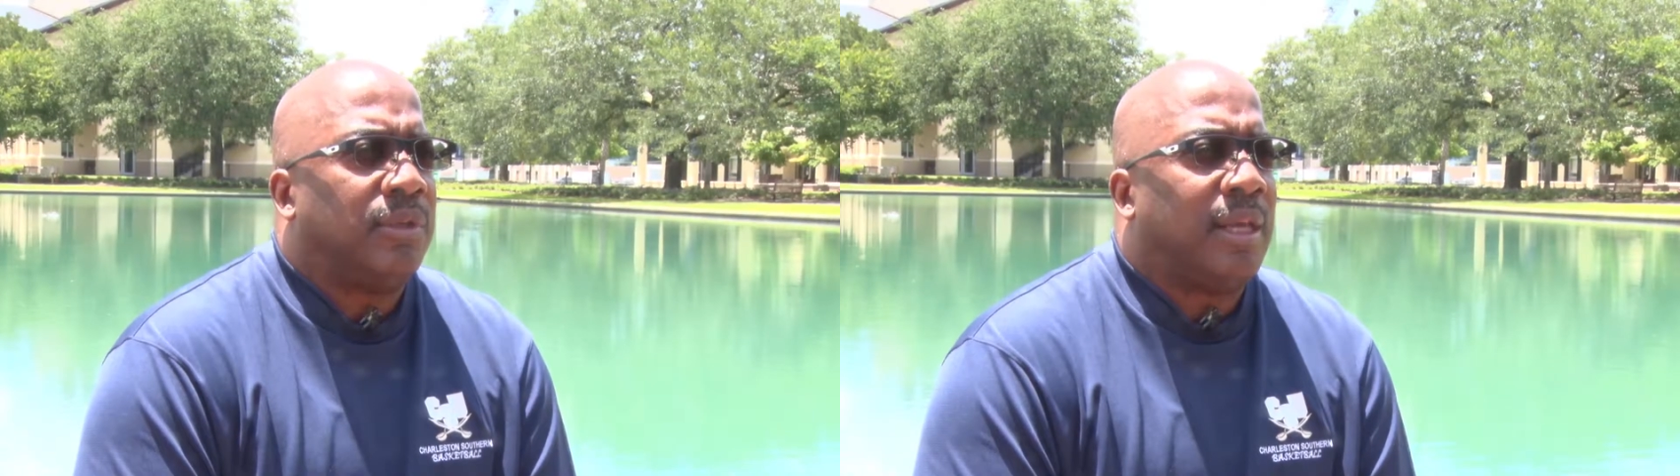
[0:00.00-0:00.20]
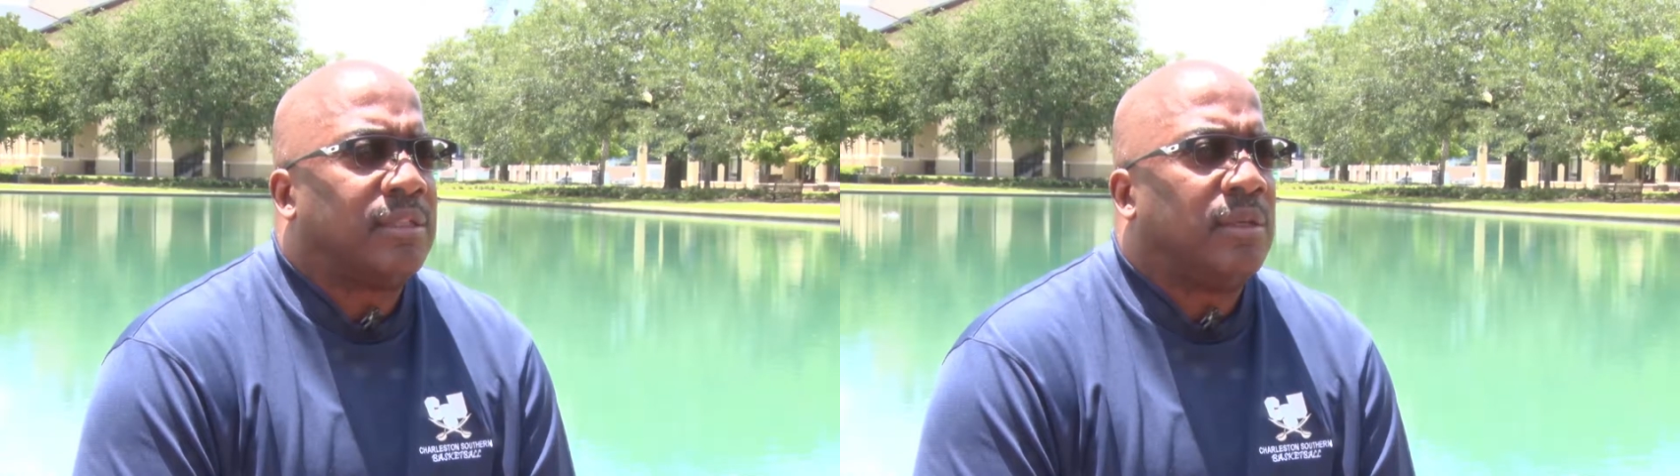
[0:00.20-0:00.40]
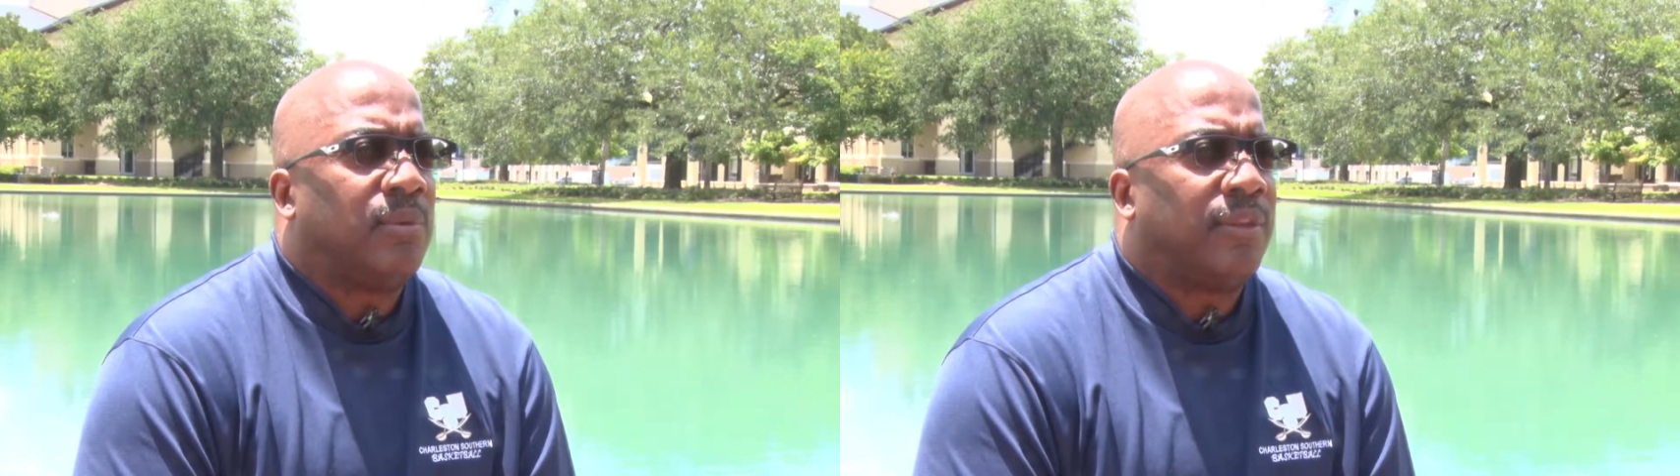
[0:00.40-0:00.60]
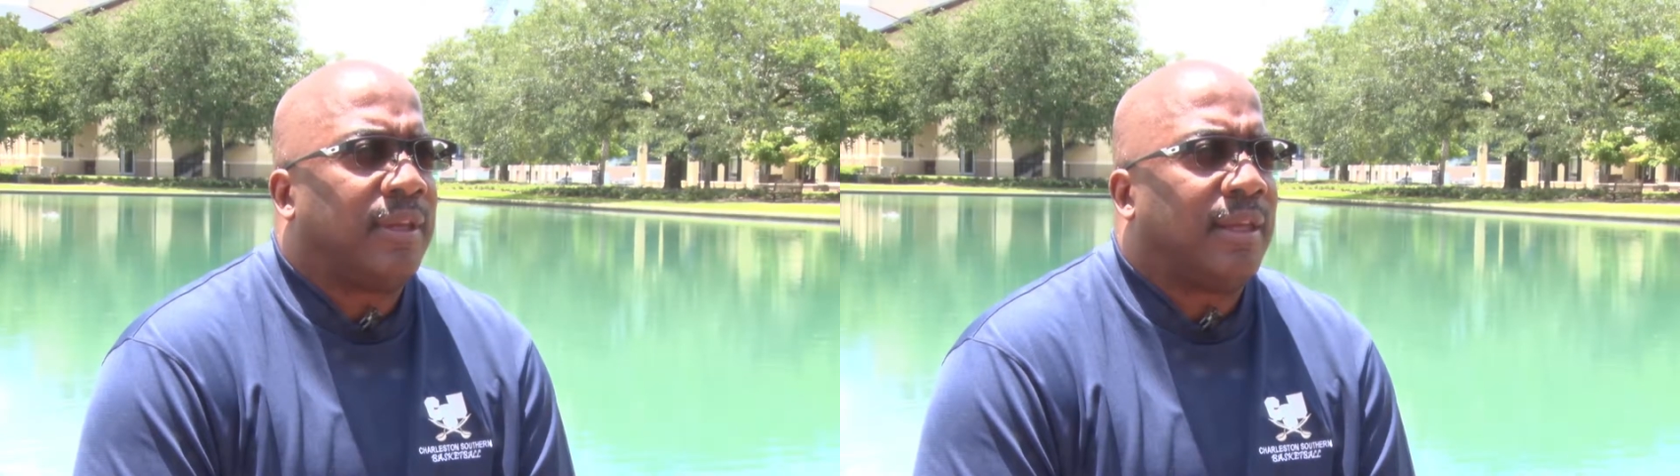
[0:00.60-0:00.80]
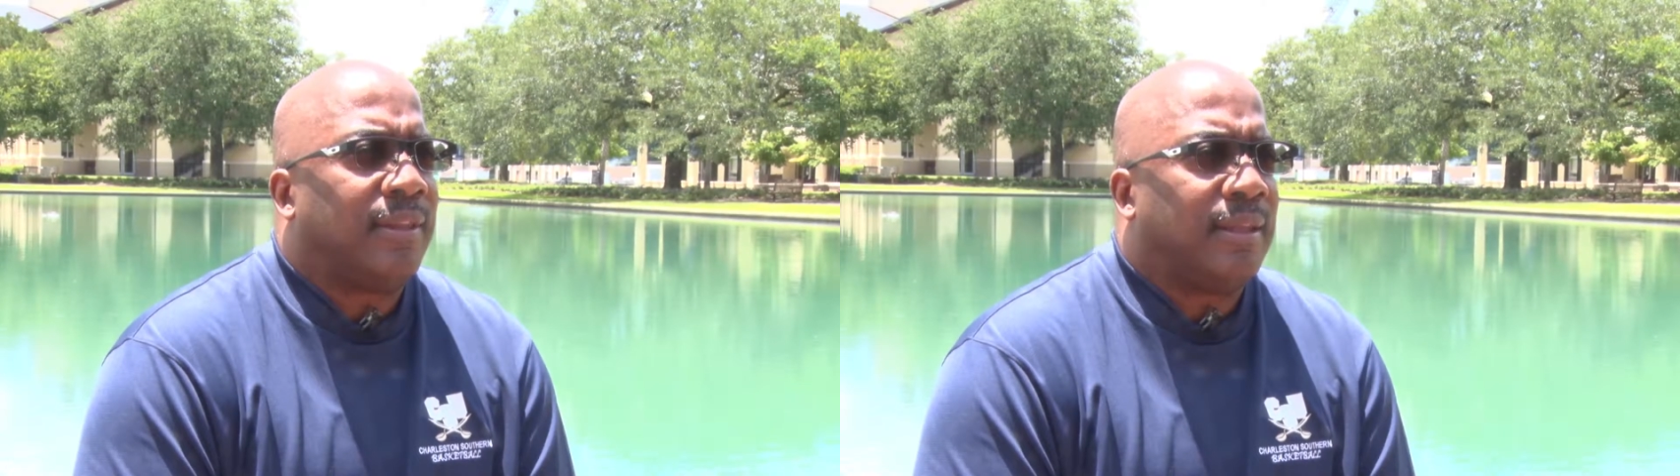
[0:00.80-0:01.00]
that's the one
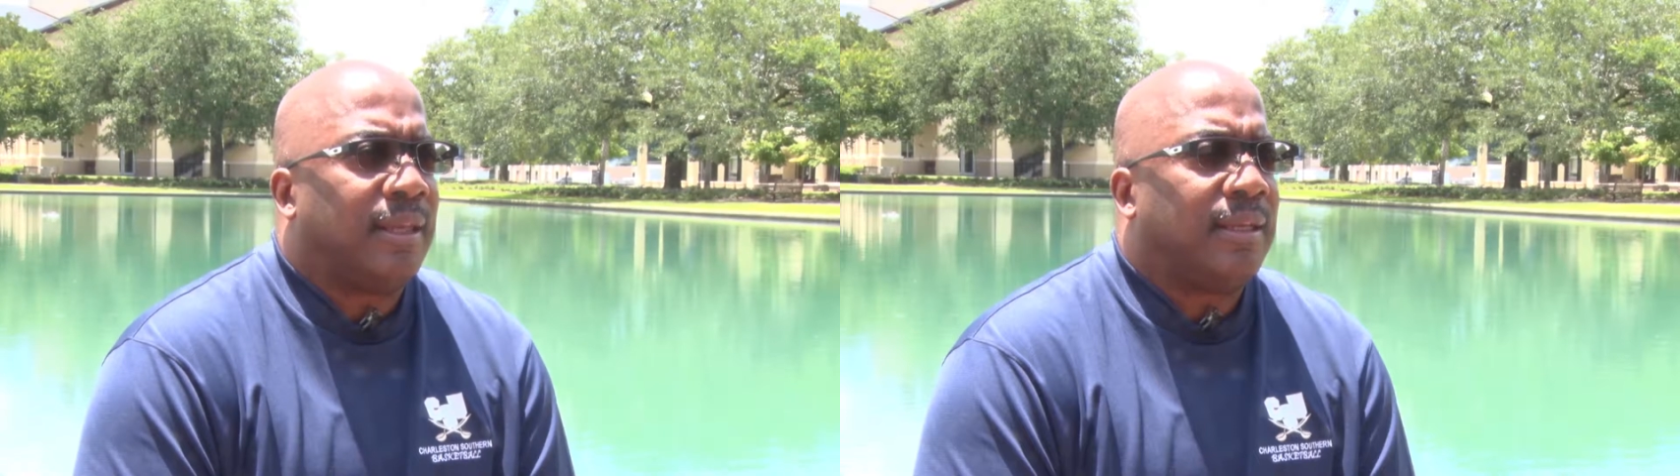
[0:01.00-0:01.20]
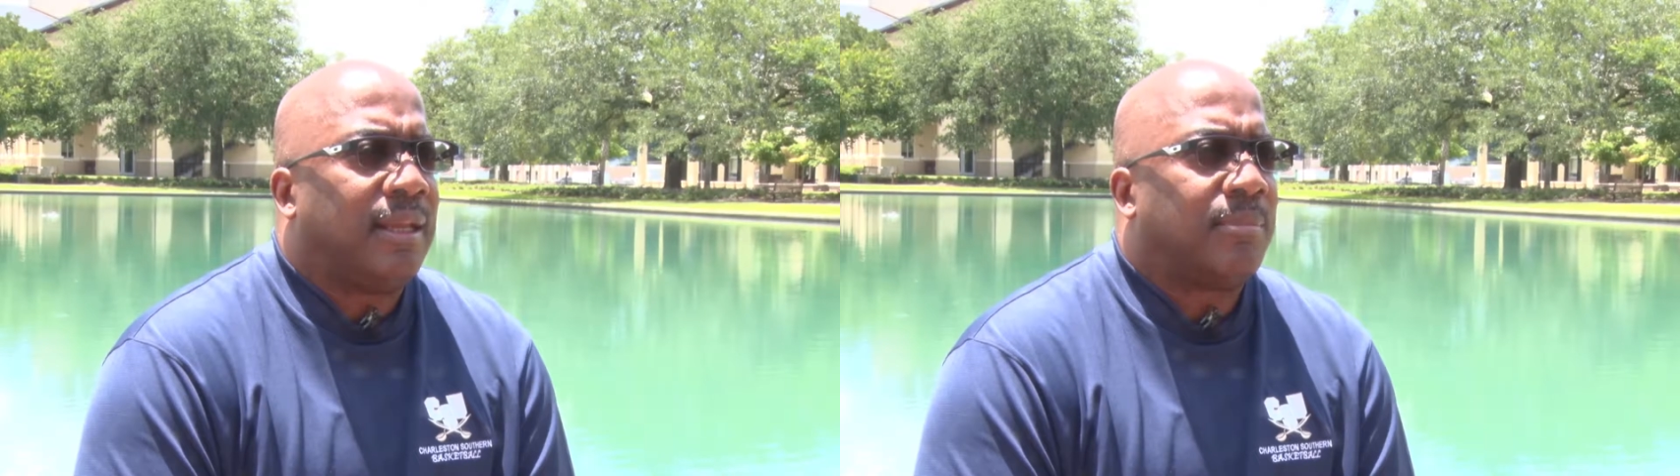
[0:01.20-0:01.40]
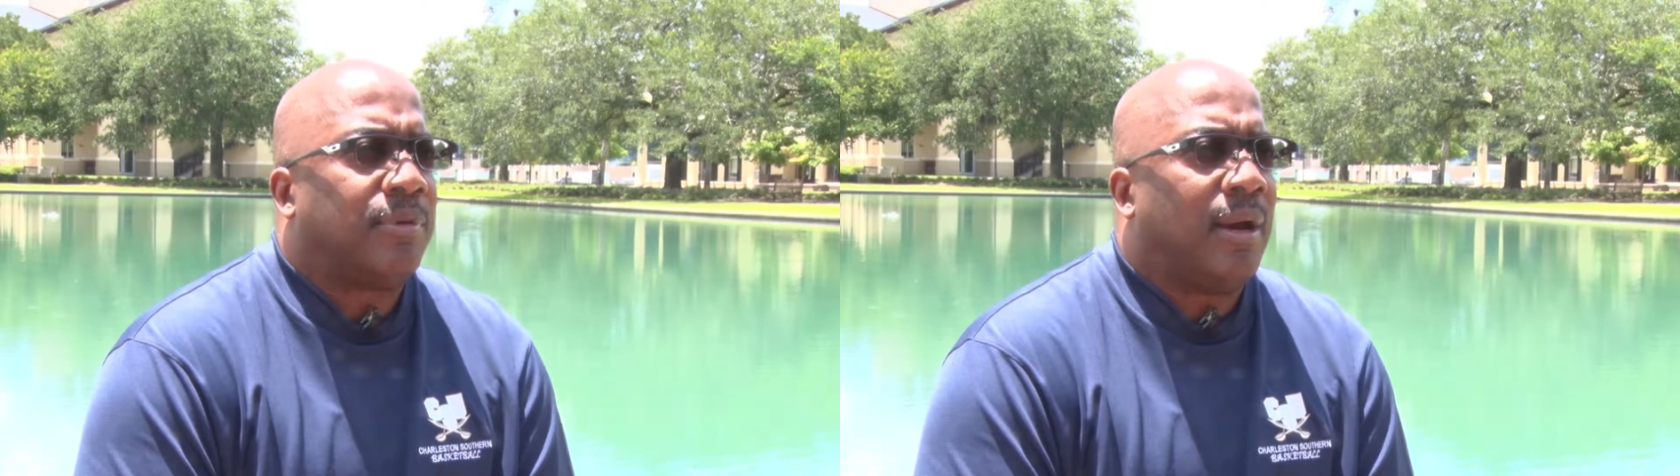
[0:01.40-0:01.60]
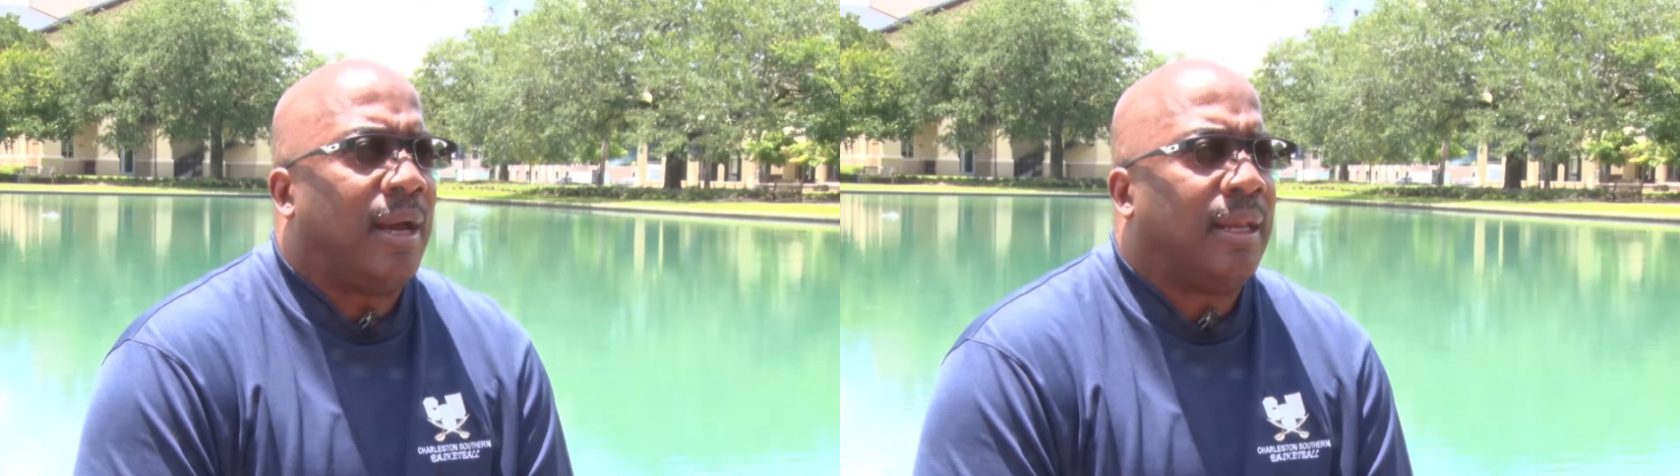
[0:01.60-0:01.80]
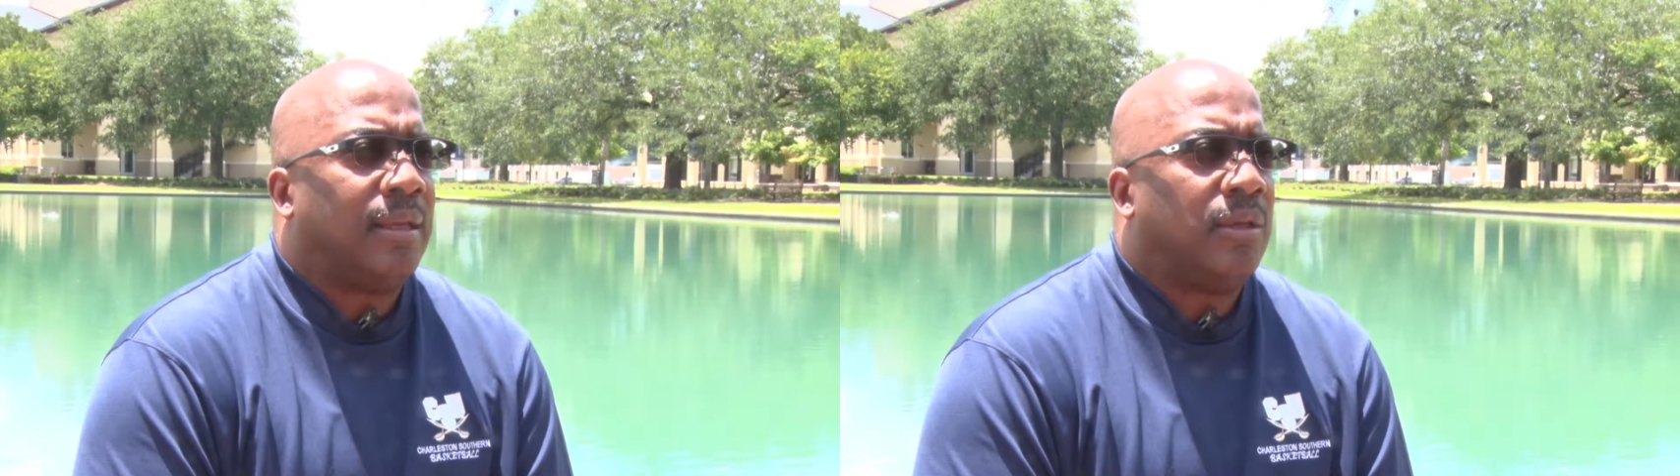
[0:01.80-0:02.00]
thing I think they take
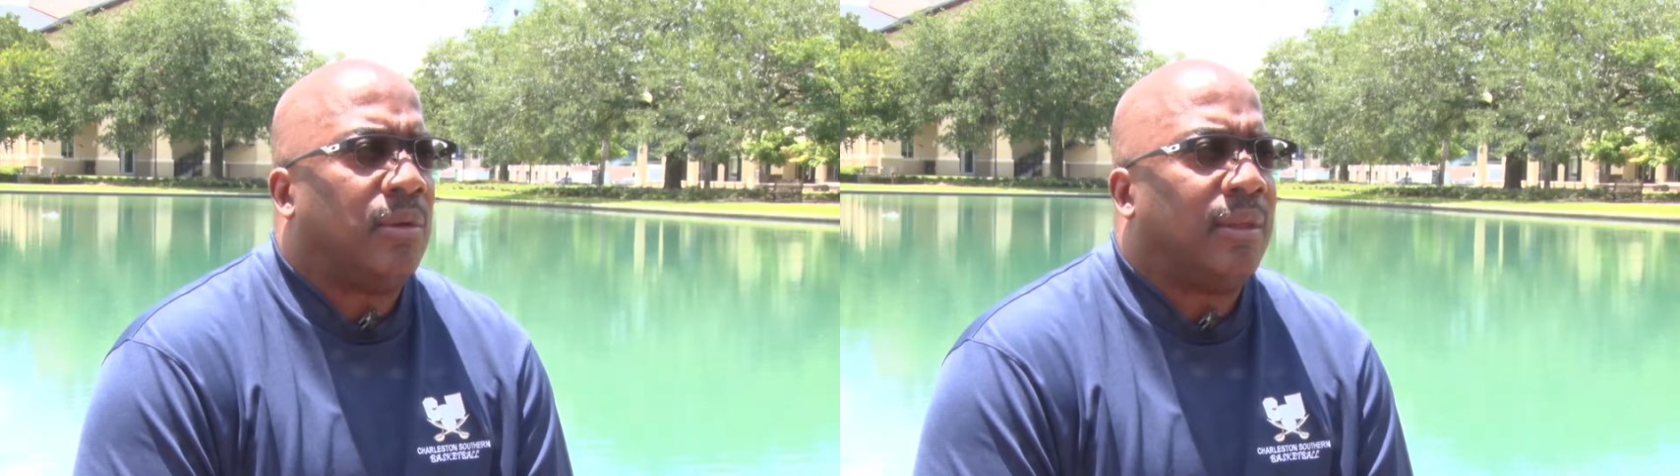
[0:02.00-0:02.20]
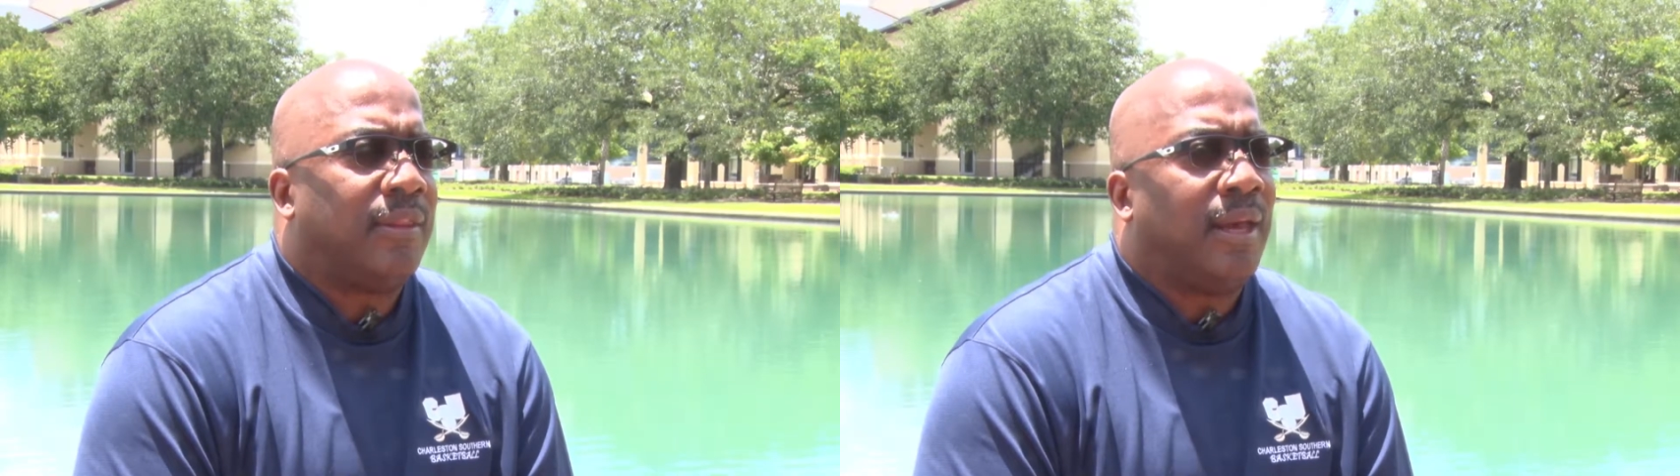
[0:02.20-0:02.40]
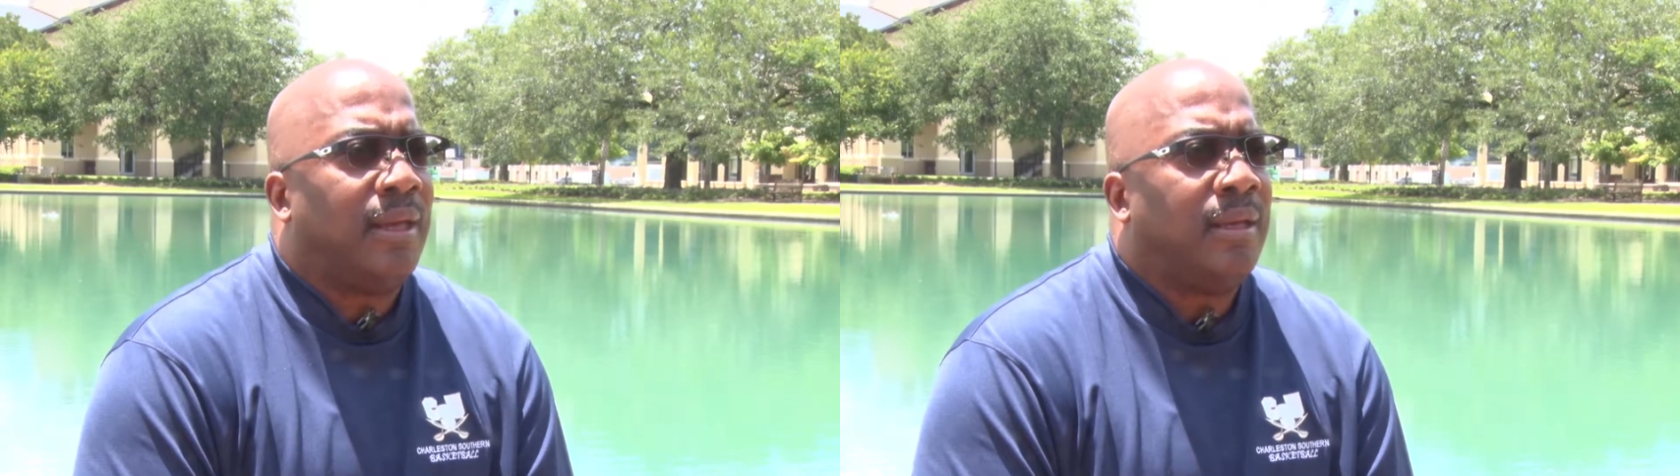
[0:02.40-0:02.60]
pride in, knowing that